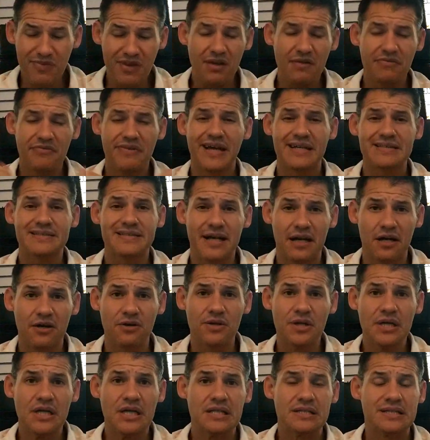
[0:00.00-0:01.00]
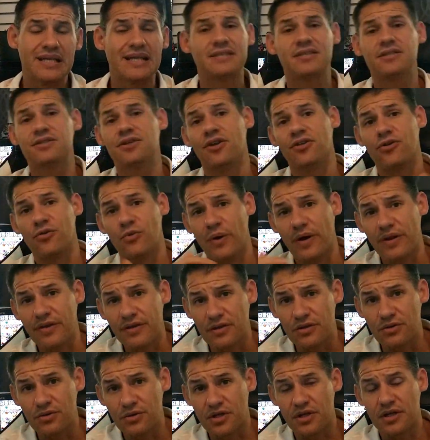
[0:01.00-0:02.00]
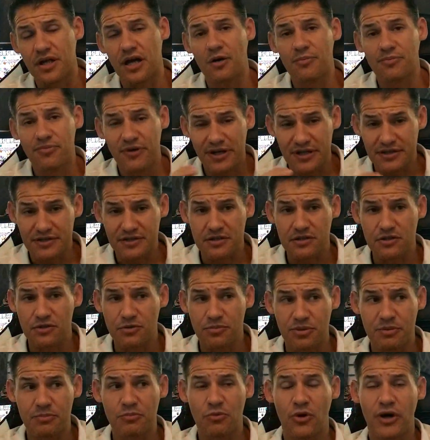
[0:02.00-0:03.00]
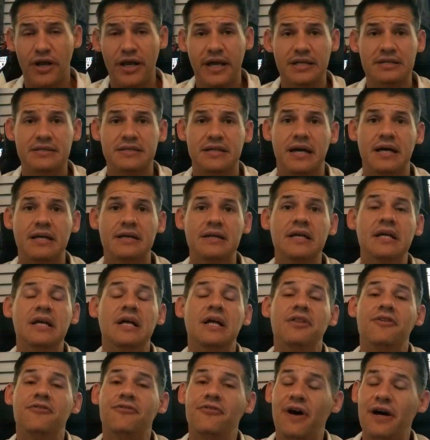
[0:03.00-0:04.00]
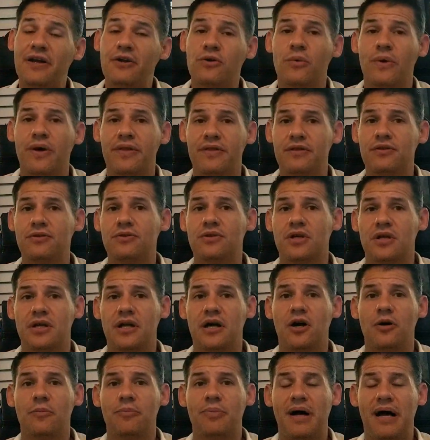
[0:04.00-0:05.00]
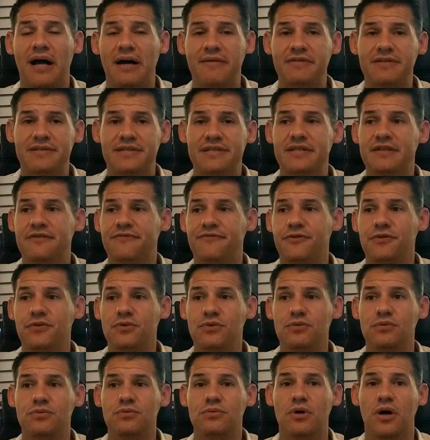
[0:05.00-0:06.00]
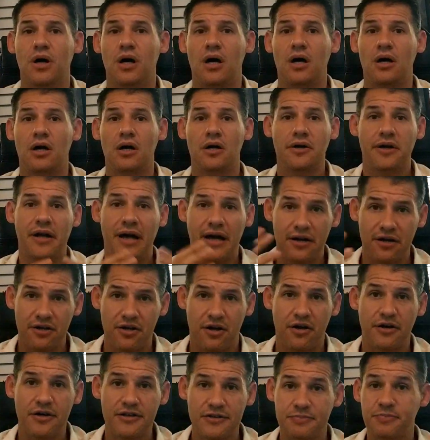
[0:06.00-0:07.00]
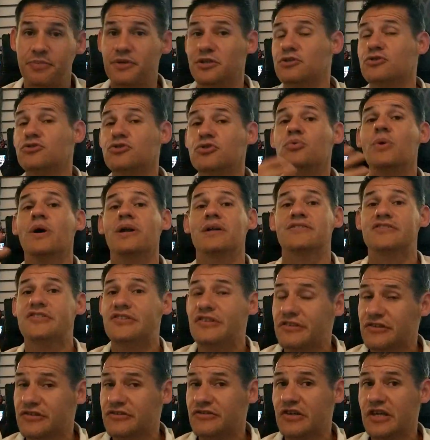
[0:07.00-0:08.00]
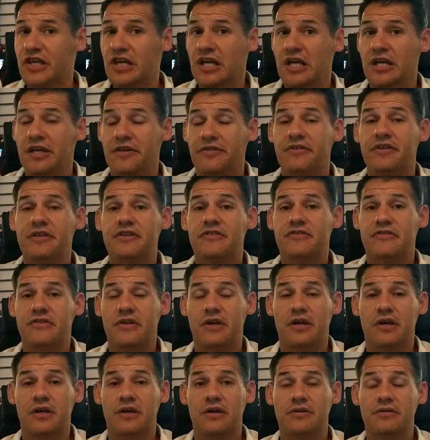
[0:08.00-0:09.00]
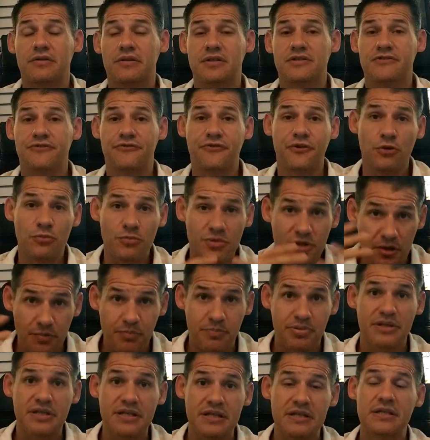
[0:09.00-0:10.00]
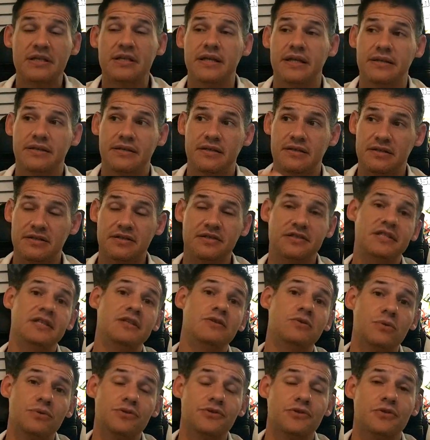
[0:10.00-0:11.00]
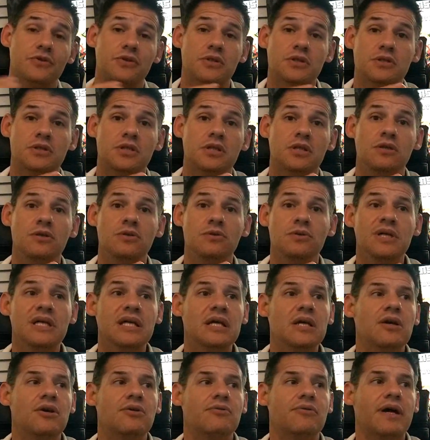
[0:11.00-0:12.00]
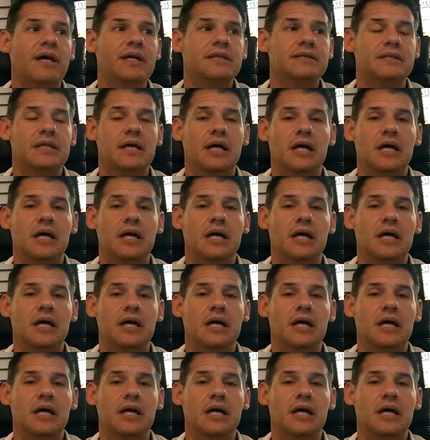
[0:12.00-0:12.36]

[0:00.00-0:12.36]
that's another way that you can help, right? It's a little bit more hands-on. Final way that you can help, obviously, if you are not an artist but you do want to see this film completed and then the sequels to continue, right?